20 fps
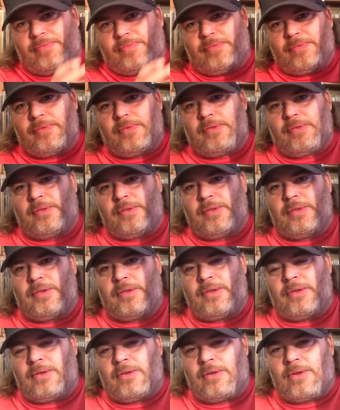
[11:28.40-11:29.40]

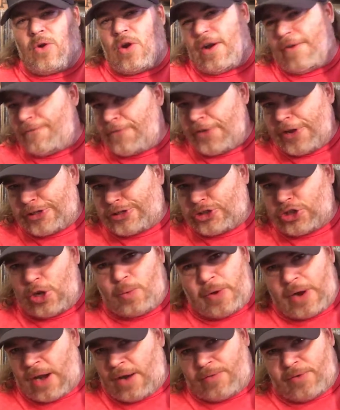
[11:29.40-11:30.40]
I want a official,
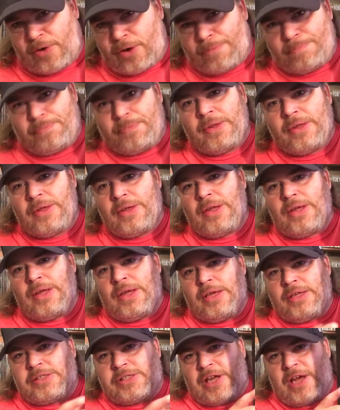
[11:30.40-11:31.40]
whatever.
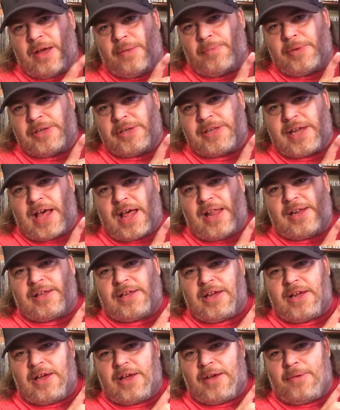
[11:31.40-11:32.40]
It's
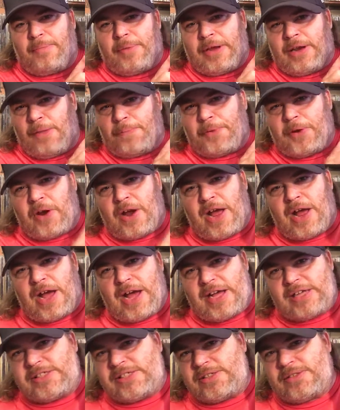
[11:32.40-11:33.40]
Metallica, Metal Up Your
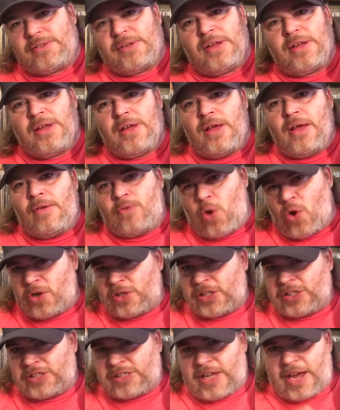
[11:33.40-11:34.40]
Ass. Of course,
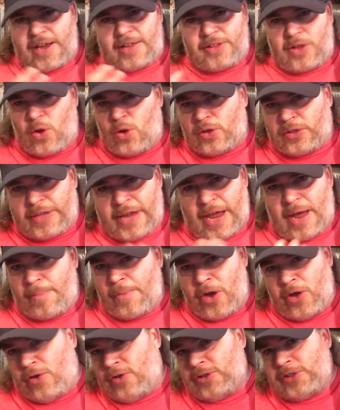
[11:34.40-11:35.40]
it's like the old
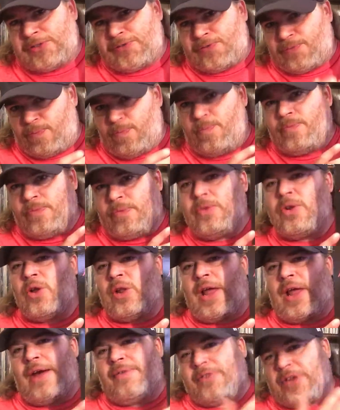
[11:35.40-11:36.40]
demos. No
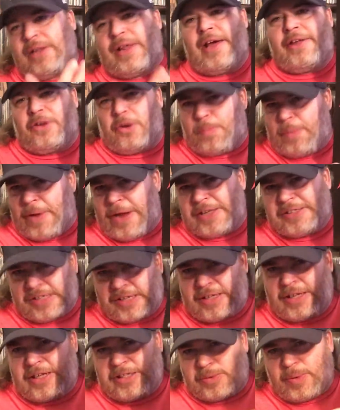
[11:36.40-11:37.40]
Life to Leather,
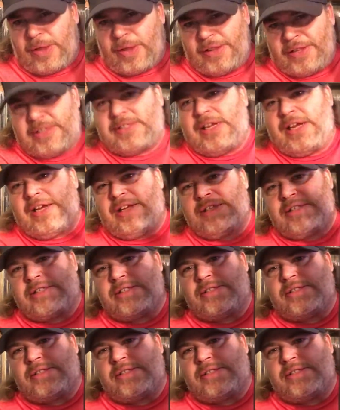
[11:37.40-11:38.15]
basically, is what this is.